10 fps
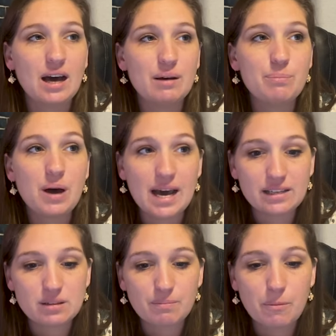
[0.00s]

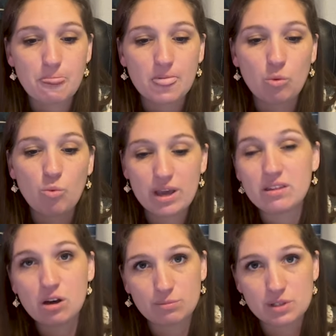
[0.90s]
But with
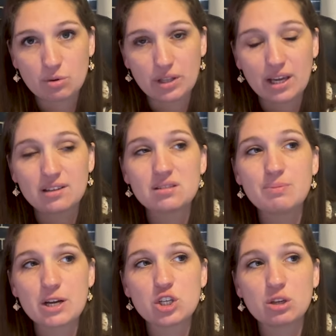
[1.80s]
homeschooling,
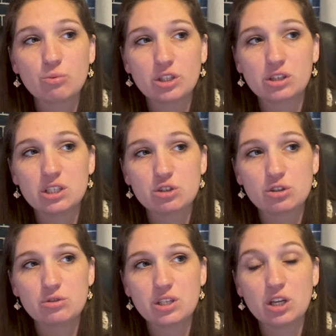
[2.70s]
especially when you're
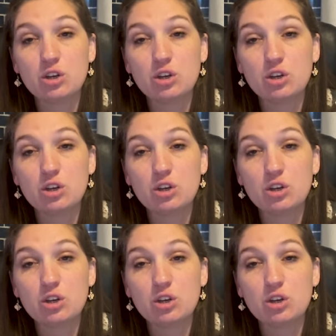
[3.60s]
introducing